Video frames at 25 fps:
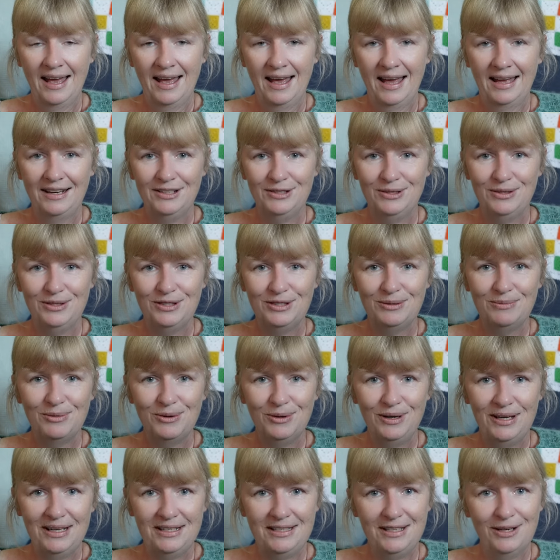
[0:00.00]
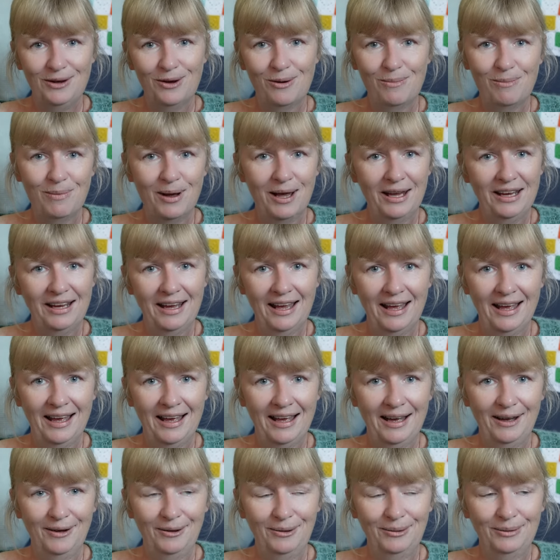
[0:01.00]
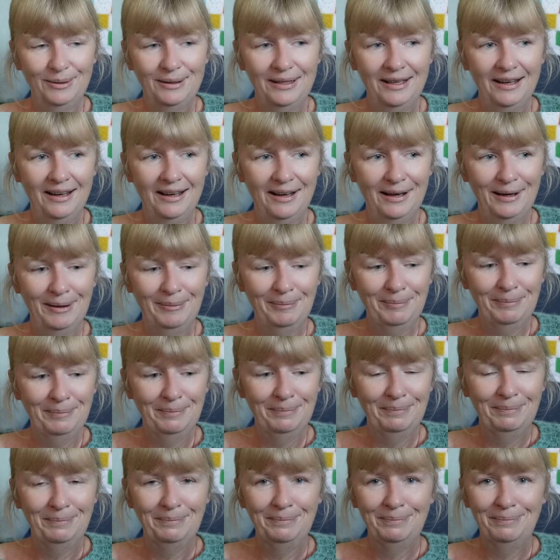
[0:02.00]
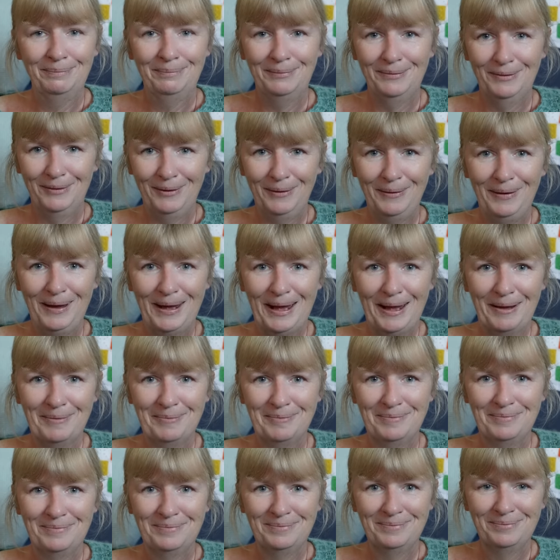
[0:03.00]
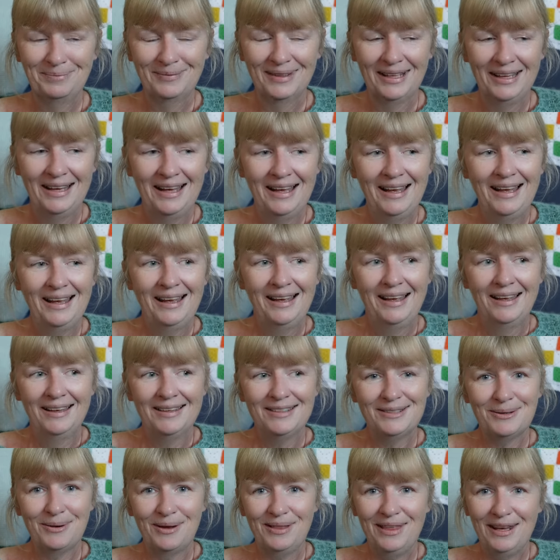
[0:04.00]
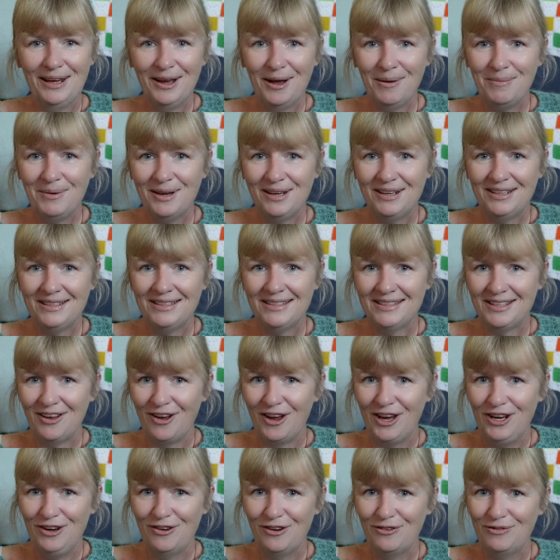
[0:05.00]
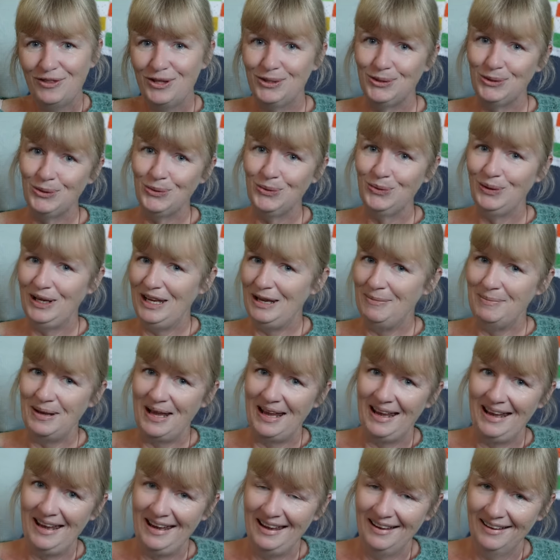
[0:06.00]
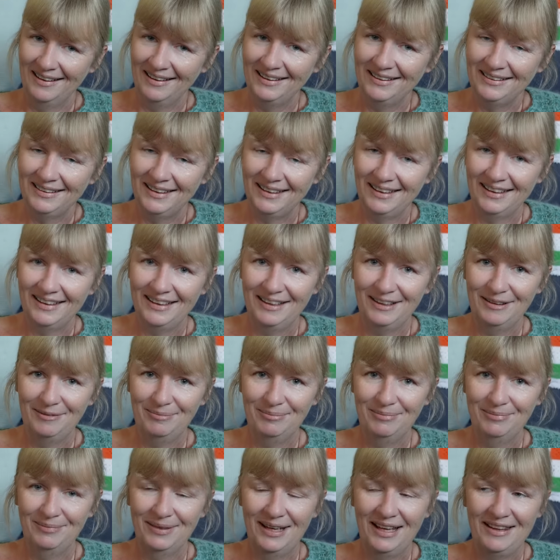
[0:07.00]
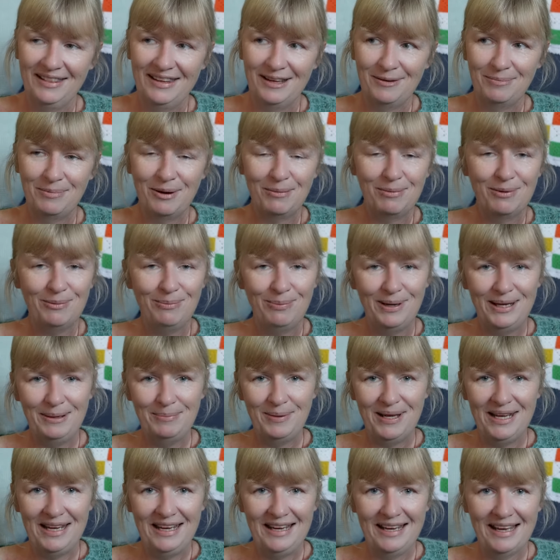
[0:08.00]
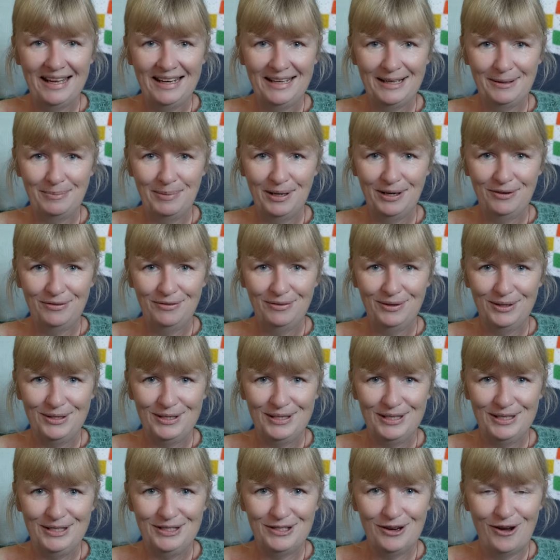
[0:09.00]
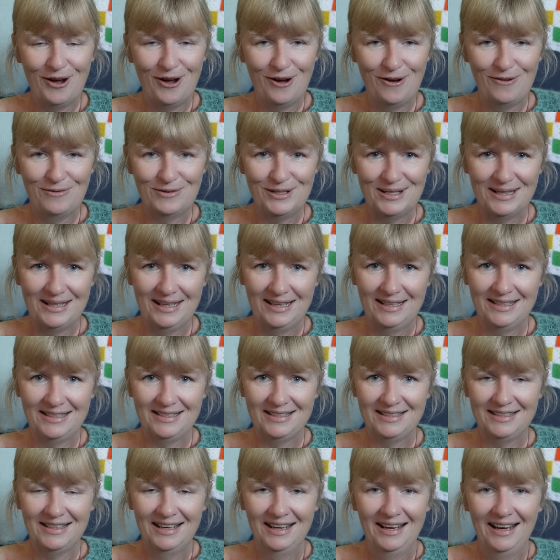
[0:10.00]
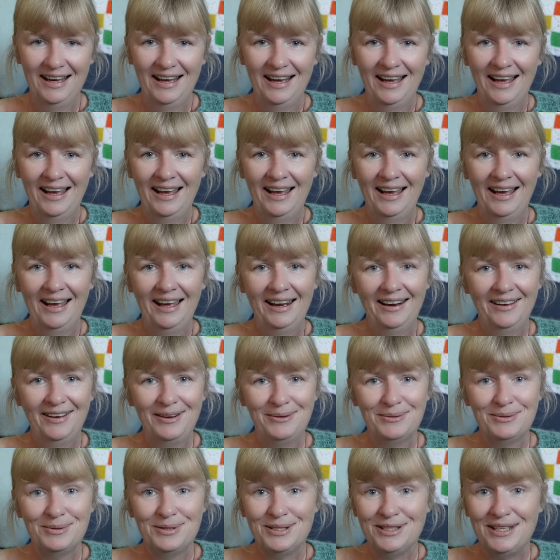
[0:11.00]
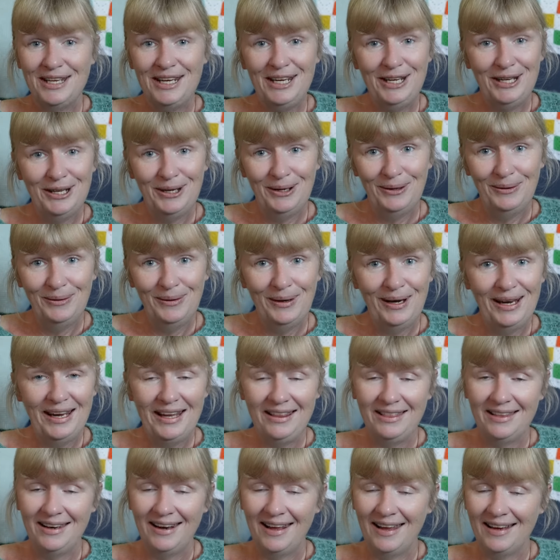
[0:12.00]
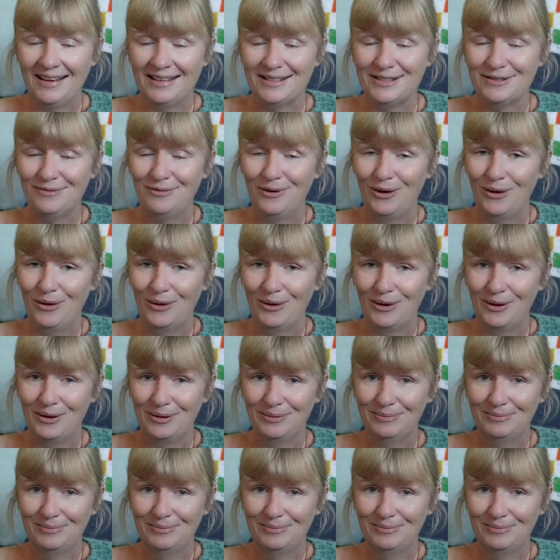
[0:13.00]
and do some more knitting on my cow. So I think I'm going to sign off the talky bit here, and there'll probably be a little bit of footage after this, and I will see you in the next vlog.